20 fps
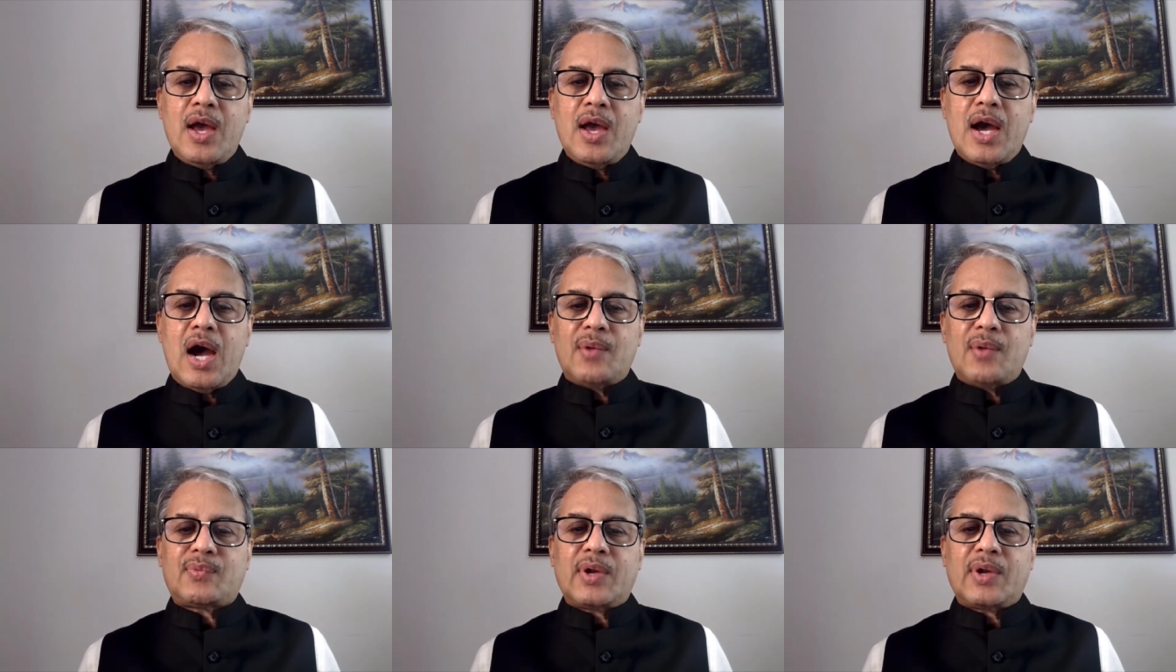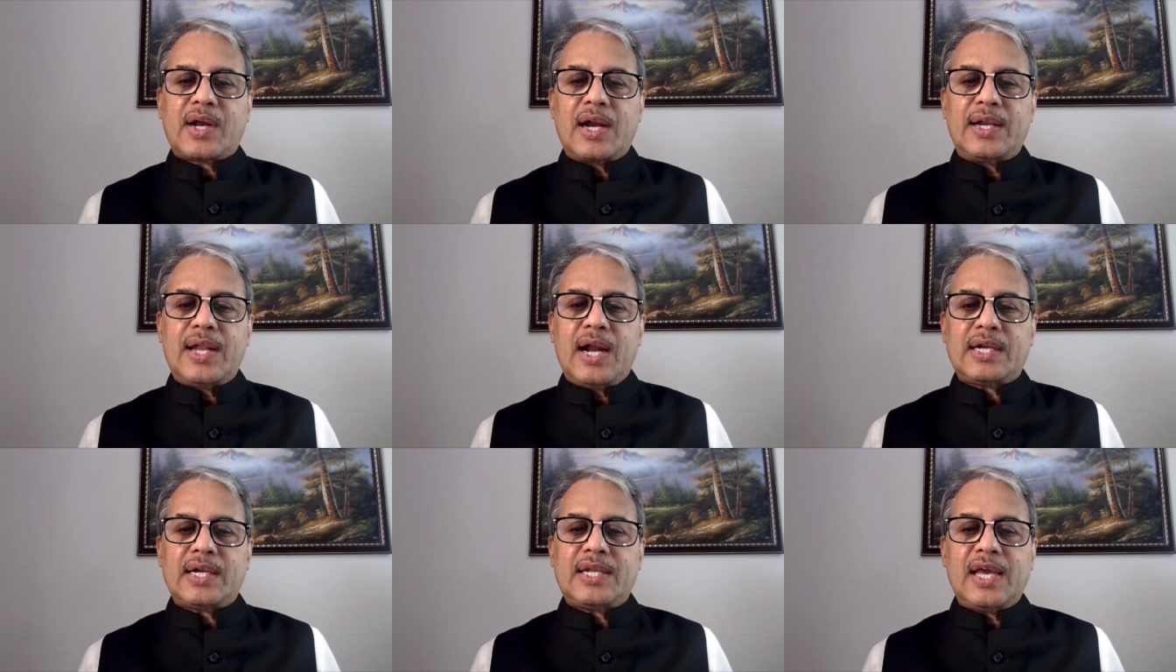after
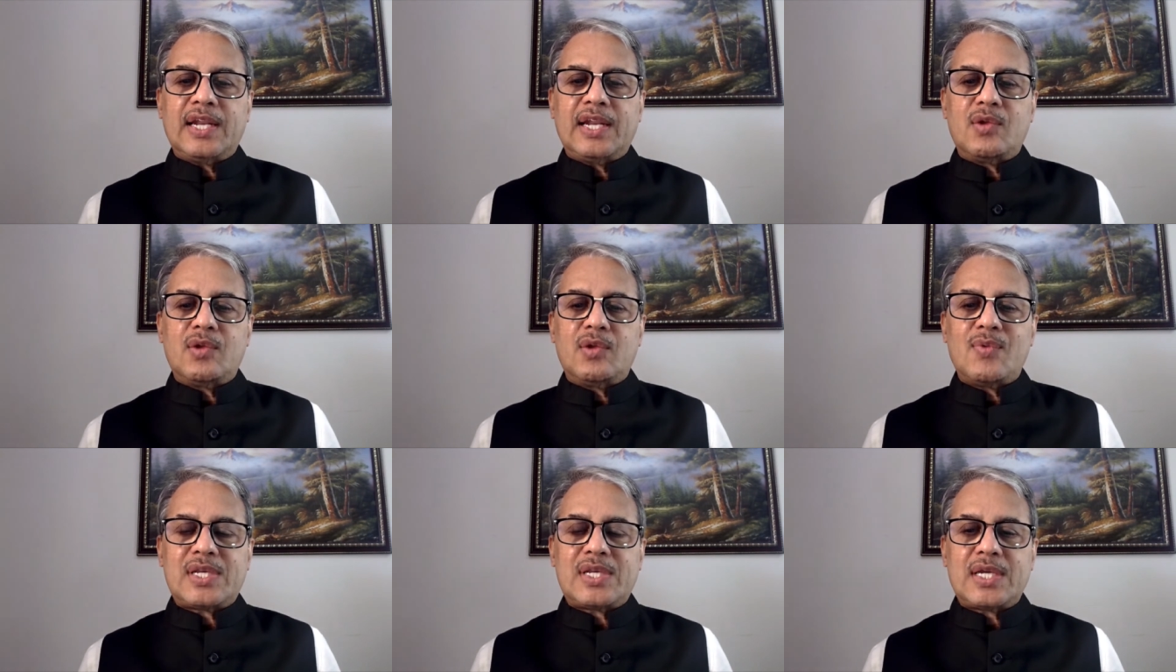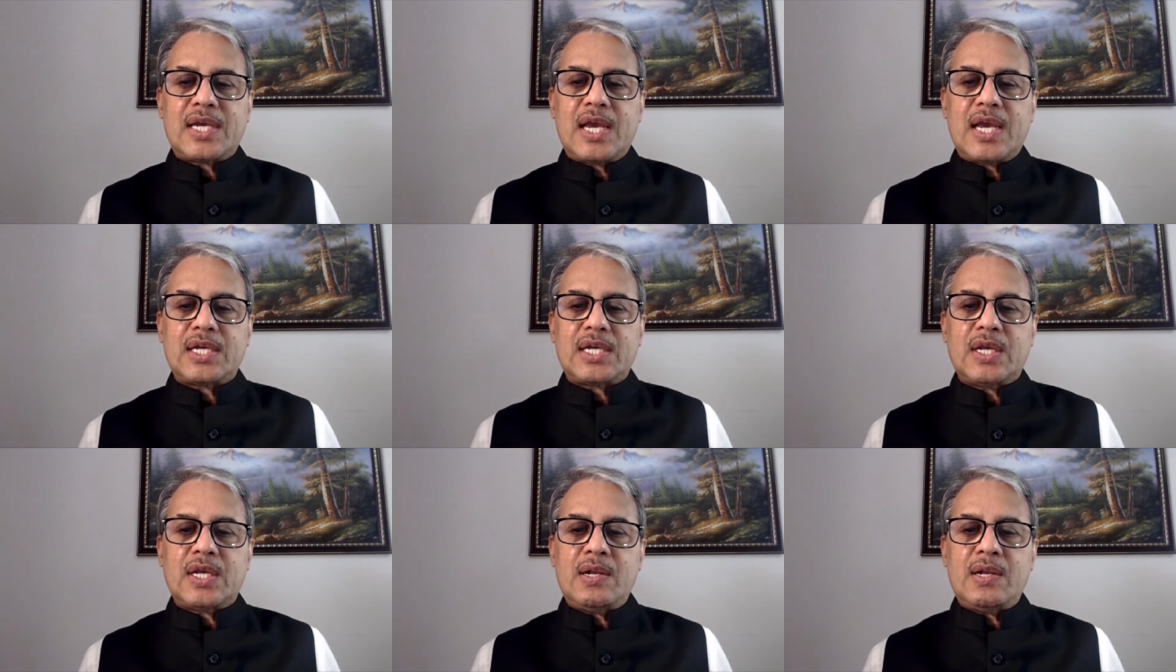conducting an
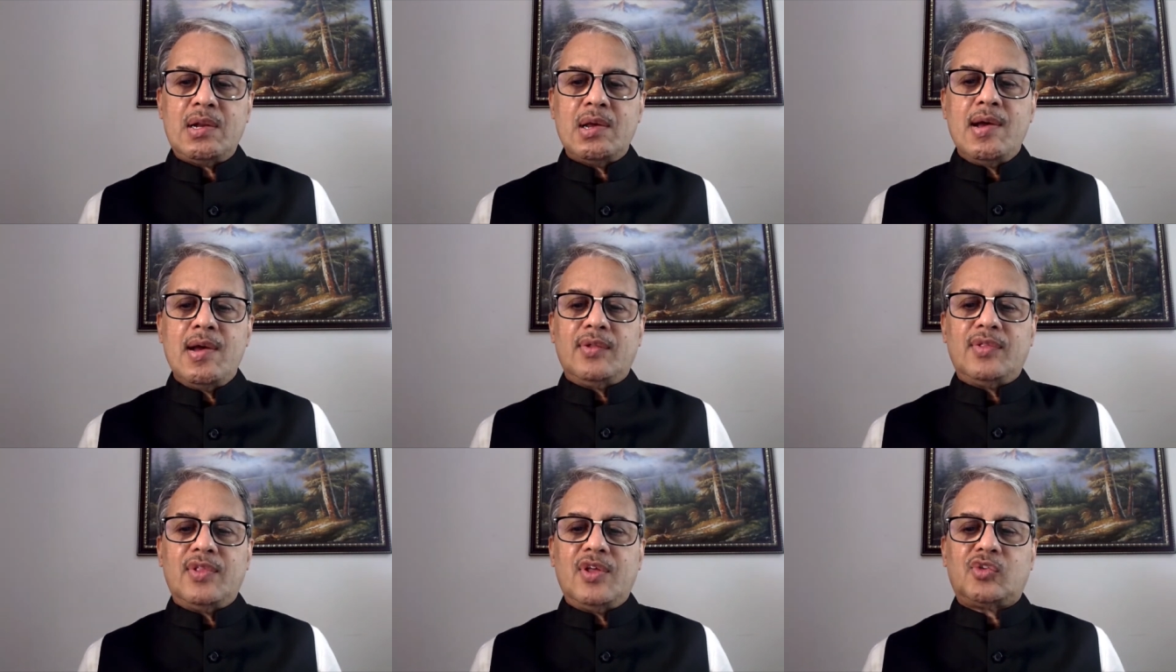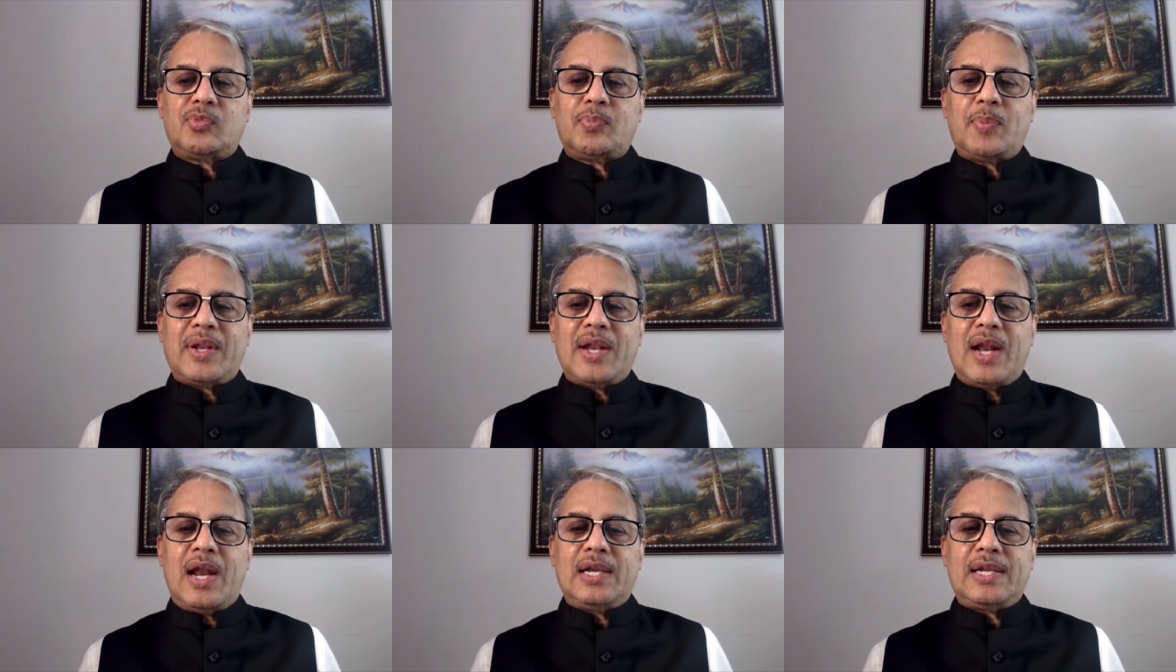investigation, this
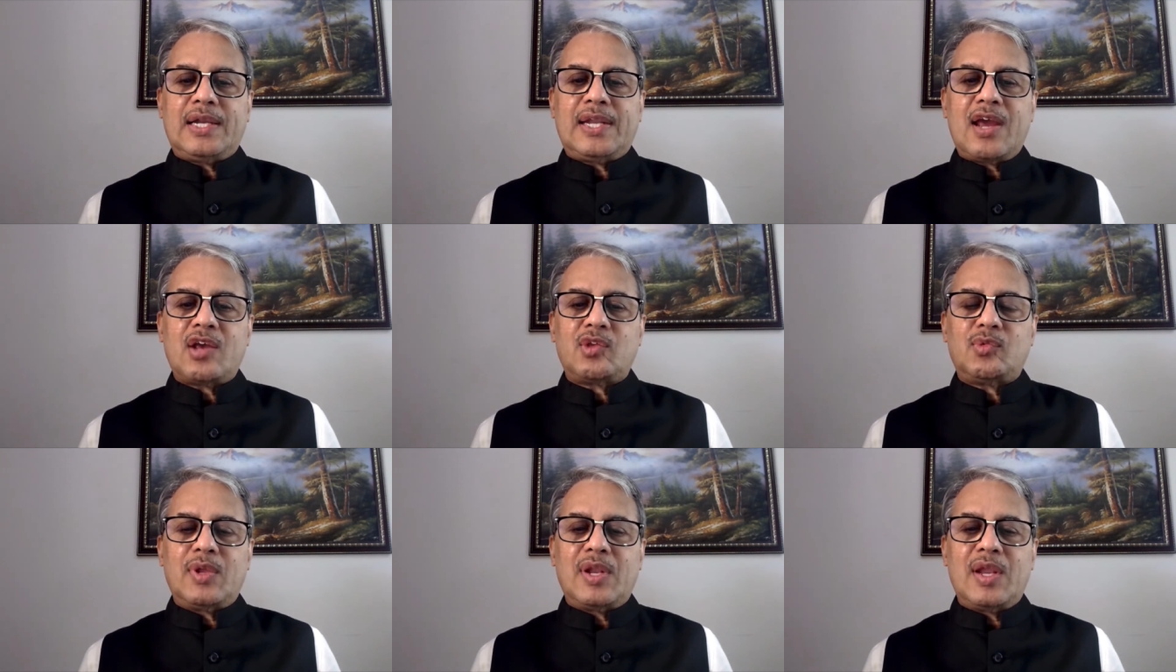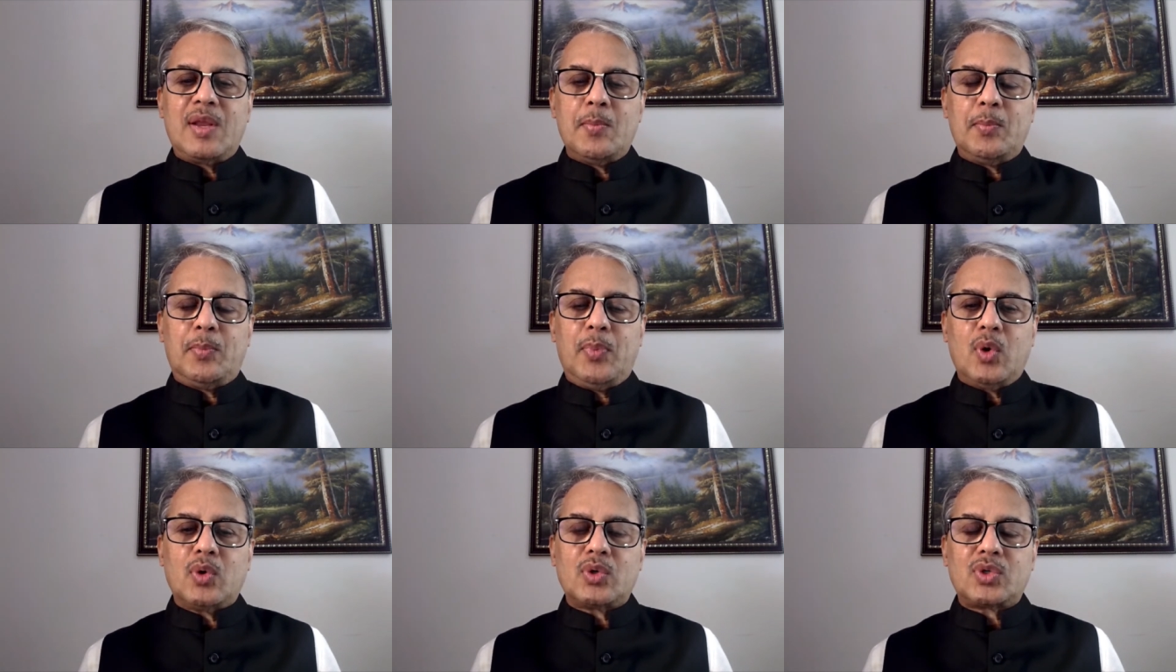penalty has been
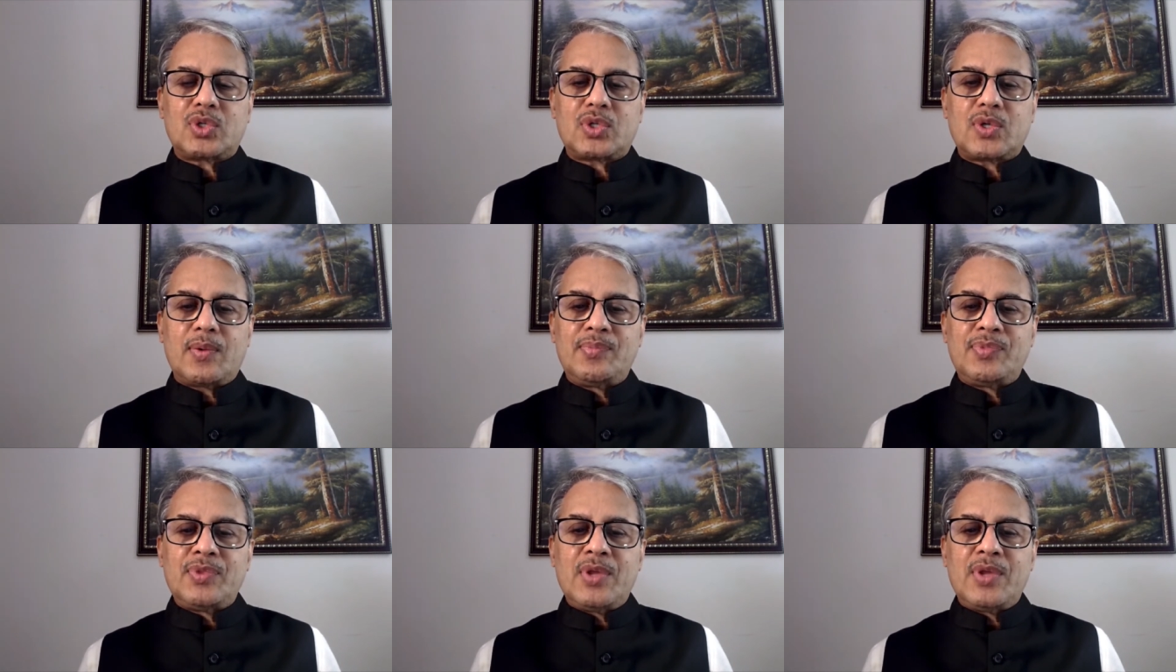imposed.